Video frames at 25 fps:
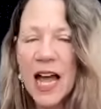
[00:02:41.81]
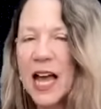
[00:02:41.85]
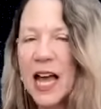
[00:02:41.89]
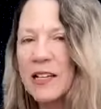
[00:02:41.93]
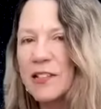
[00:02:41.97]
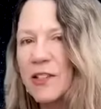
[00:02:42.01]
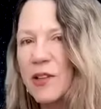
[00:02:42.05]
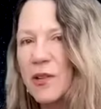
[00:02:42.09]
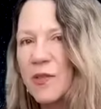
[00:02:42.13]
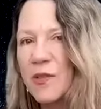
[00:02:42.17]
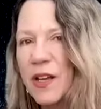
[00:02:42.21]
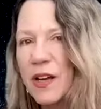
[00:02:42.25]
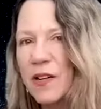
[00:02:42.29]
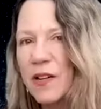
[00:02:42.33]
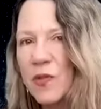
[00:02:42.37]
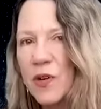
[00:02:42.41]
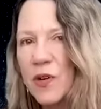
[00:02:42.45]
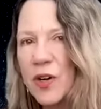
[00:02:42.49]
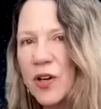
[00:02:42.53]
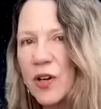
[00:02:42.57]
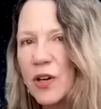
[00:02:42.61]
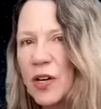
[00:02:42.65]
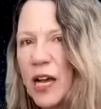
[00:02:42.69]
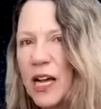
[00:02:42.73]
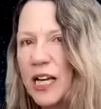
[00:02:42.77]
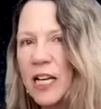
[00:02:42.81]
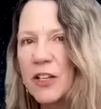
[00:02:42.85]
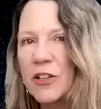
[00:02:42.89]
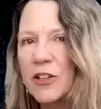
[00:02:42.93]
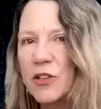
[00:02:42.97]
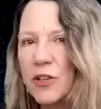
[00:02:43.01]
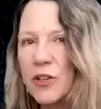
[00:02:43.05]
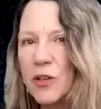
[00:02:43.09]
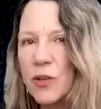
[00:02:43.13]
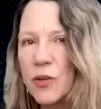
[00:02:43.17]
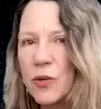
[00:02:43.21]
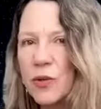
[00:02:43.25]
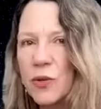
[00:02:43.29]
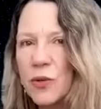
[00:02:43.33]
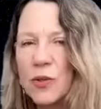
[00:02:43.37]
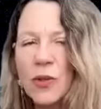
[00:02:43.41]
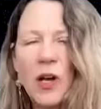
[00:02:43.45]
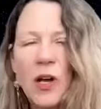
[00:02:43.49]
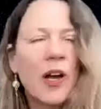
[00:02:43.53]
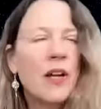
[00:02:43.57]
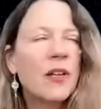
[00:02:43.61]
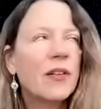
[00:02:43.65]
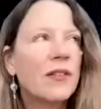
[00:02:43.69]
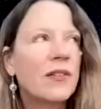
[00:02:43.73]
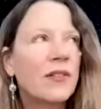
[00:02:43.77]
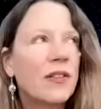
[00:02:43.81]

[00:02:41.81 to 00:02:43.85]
And so therefore you're kind of new, not,